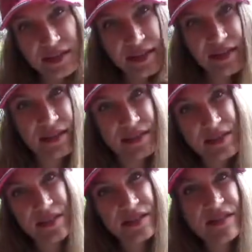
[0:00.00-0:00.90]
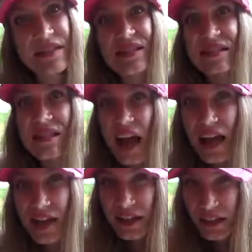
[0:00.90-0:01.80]
says that Jesus is the
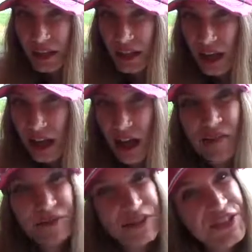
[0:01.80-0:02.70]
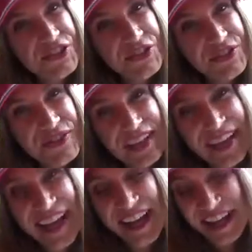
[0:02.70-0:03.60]
desire of the nations.
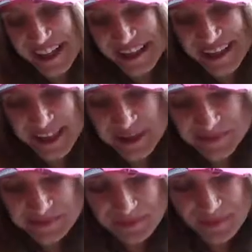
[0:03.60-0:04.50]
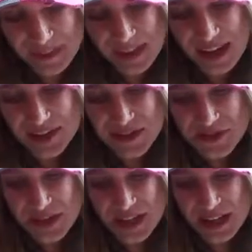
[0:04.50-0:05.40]
And I just
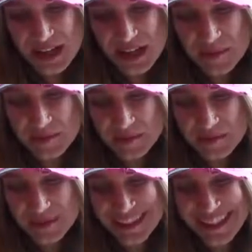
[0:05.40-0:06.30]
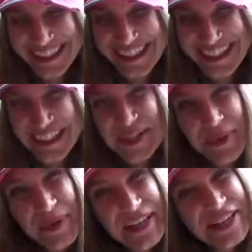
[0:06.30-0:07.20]
want to
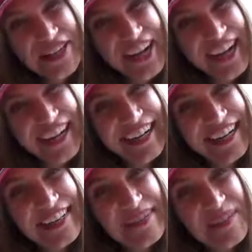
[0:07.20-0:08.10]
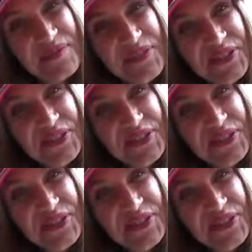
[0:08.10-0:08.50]
quickly share. The verse